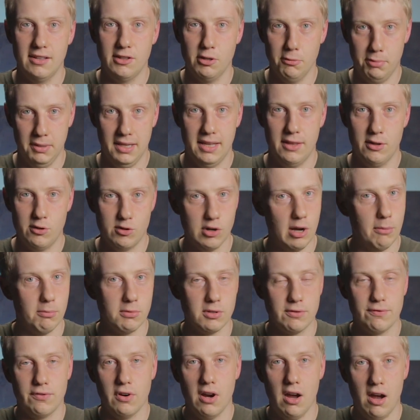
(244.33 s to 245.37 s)
to play the
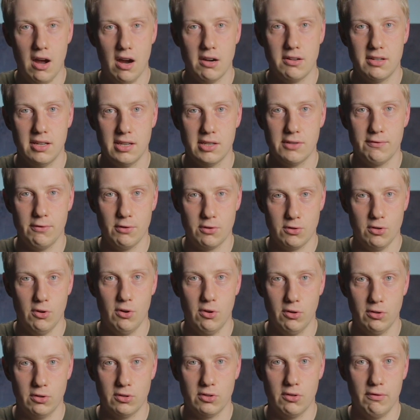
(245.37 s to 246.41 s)
drums for artists, for
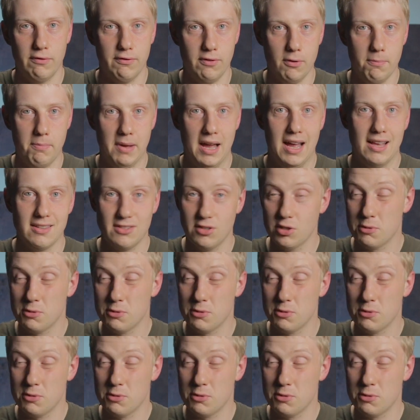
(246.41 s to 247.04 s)
songs, for bands.